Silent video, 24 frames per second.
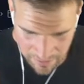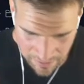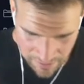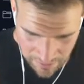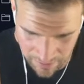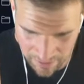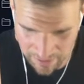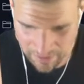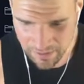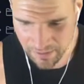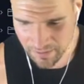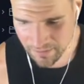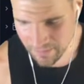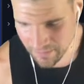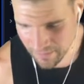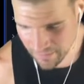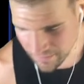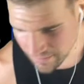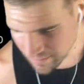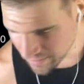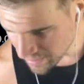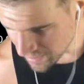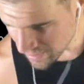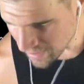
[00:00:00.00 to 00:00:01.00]
right?
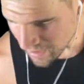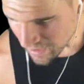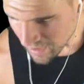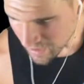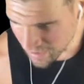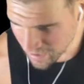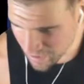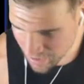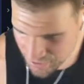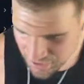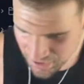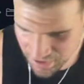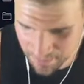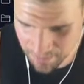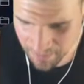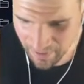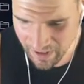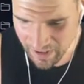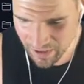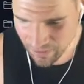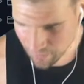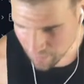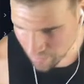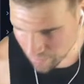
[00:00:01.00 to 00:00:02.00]
He's just
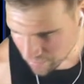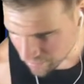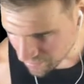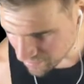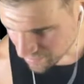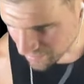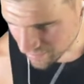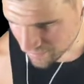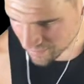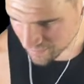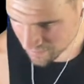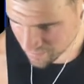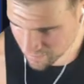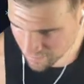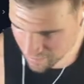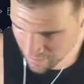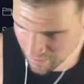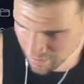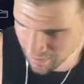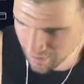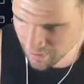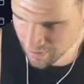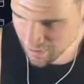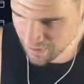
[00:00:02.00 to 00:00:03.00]
playing a role.
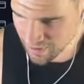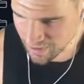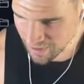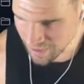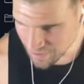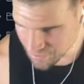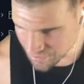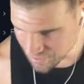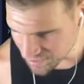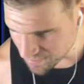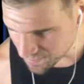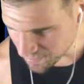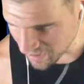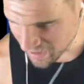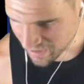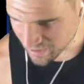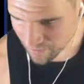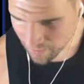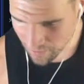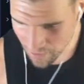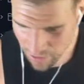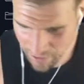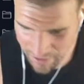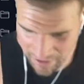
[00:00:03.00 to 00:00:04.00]
He's just playing
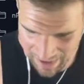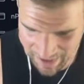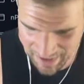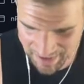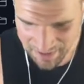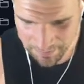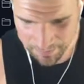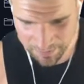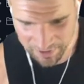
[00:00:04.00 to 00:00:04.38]
the role he has to